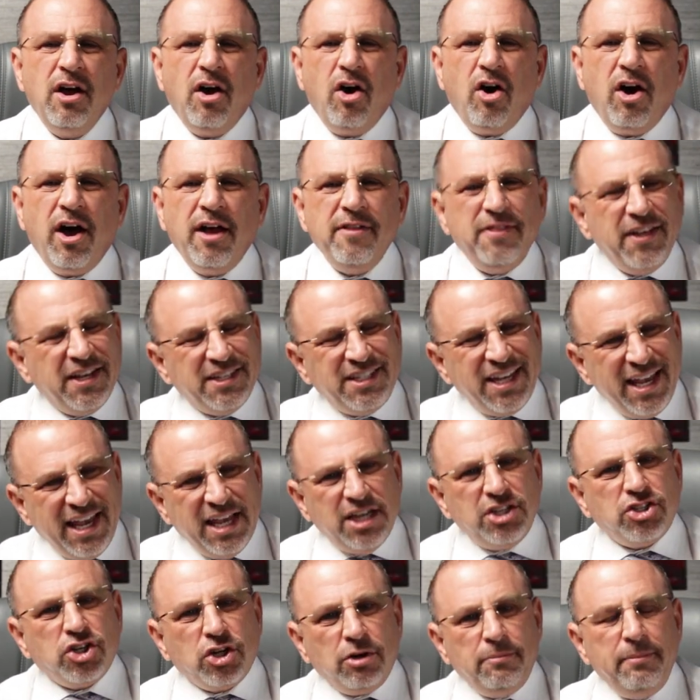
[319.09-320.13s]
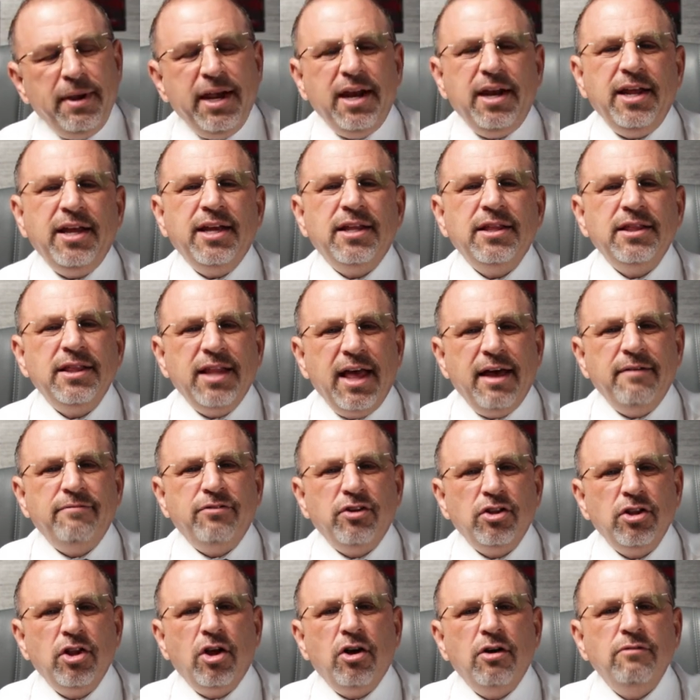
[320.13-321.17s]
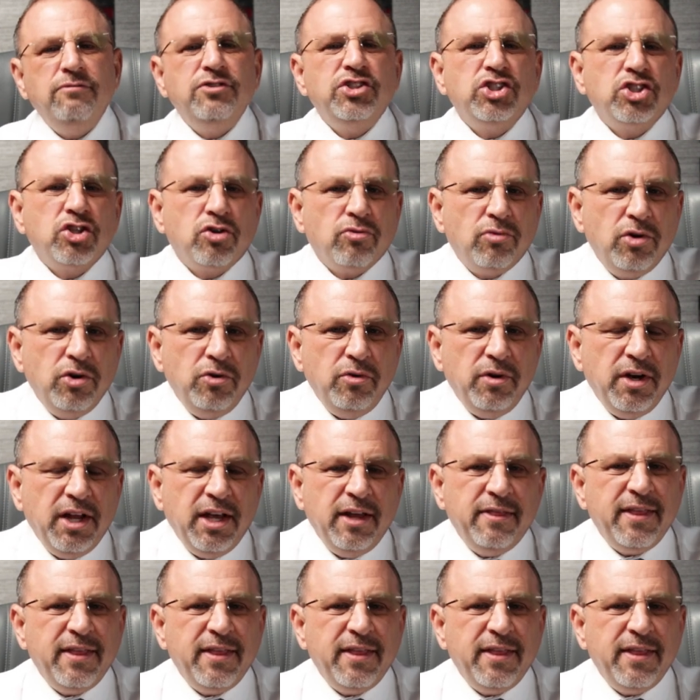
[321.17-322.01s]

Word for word: on this intermediate level of scrutiny.